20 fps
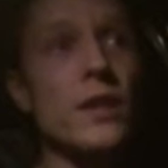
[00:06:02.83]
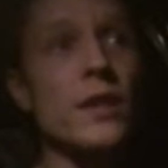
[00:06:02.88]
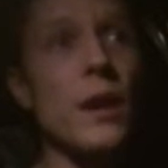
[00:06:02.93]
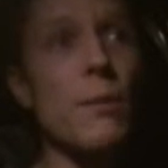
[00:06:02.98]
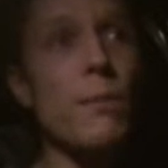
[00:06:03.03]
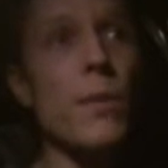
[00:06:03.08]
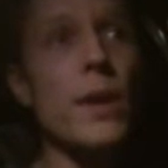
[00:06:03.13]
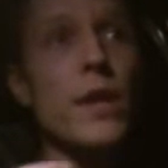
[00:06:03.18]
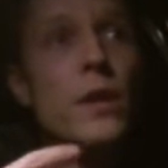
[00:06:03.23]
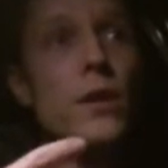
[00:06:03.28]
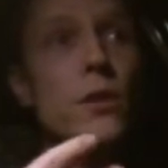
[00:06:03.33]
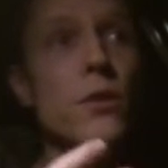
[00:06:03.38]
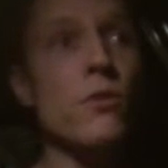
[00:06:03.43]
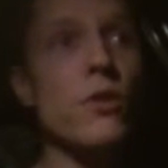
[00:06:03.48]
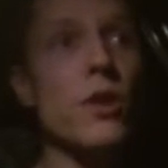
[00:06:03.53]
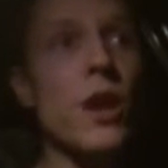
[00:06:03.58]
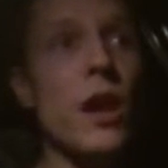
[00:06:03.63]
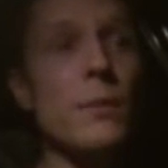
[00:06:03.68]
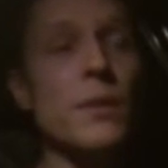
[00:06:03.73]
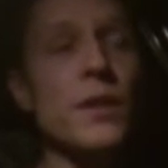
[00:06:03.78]
somebody
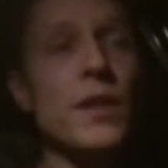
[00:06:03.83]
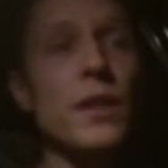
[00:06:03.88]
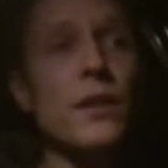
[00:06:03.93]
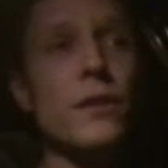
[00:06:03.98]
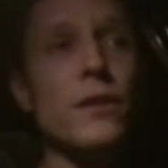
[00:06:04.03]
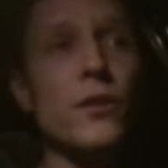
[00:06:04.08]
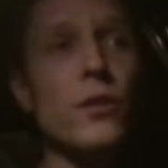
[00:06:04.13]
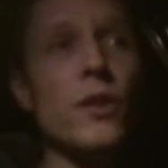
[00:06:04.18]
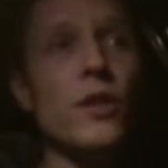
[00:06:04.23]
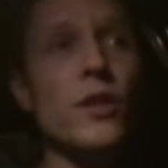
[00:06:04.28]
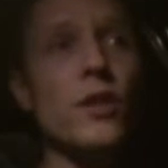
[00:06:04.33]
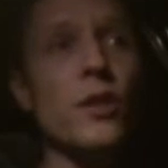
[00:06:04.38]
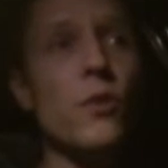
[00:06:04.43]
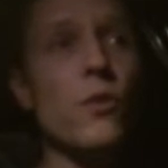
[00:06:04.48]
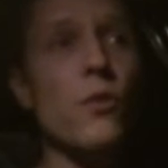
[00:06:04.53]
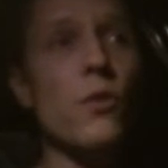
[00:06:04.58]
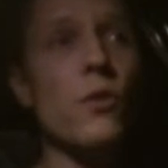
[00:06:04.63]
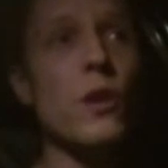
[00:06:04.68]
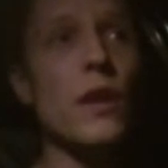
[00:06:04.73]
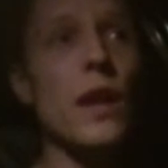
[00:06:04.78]
new comes into the
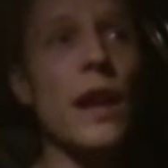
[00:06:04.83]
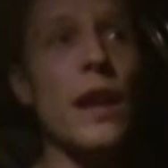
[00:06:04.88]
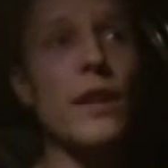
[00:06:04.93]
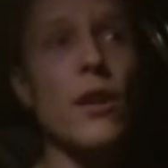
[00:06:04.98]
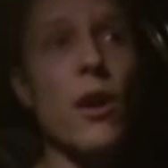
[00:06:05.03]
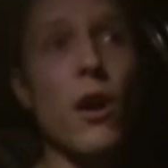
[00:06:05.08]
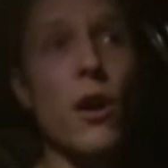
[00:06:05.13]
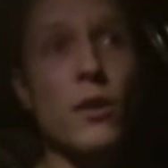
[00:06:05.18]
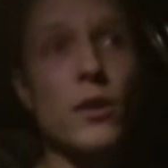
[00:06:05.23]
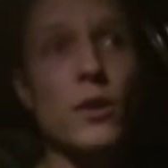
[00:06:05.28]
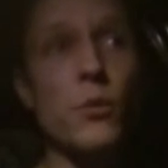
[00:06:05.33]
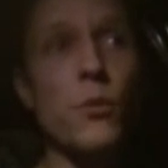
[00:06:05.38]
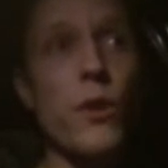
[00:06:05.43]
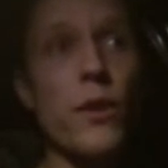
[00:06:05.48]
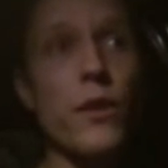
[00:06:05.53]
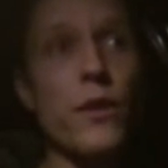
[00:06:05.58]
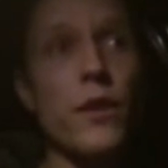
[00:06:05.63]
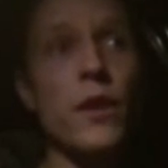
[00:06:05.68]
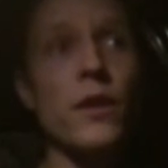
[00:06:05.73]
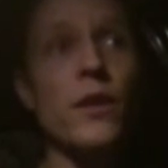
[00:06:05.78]
school, and also
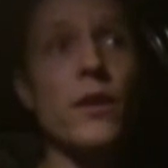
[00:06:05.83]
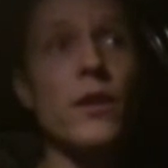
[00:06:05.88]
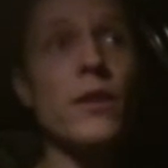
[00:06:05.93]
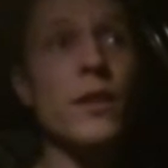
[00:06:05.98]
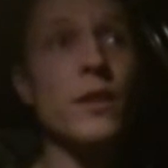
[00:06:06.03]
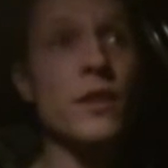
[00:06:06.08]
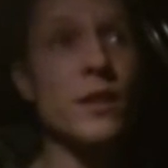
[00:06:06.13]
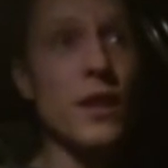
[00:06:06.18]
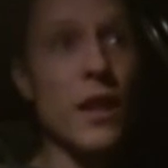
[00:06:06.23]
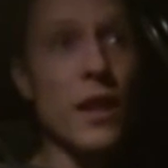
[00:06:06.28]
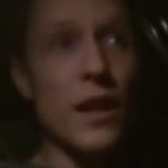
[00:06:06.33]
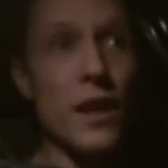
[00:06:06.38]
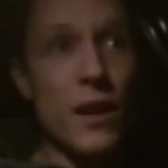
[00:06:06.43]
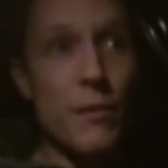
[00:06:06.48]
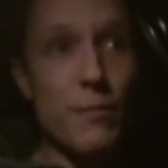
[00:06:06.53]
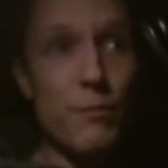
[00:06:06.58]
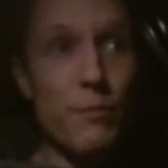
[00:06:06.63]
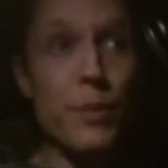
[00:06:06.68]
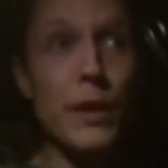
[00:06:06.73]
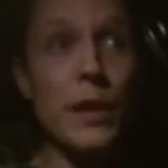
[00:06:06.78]
with this
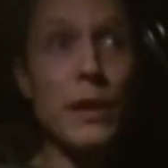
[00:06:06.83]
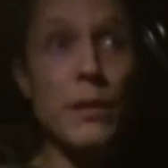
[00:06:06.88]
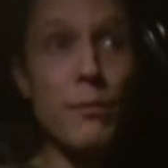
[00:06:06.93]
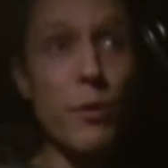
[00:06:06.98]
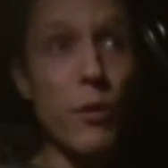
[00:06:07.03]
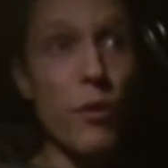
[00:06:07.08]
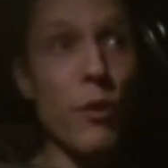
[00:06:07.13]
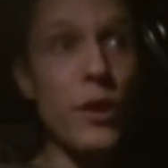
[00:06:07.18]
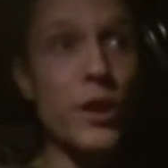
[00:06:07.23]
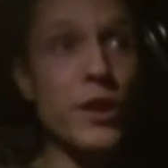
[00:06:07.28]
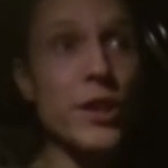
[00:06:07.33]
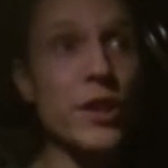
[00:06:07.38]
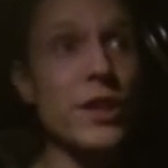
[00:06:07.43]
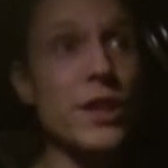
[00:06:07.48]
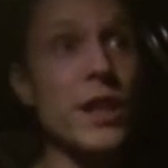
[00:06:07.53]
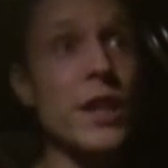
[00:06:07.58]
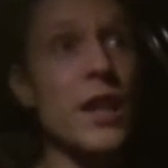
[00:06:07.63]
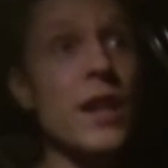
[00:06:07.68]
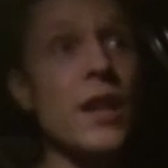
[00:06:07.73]
billboards.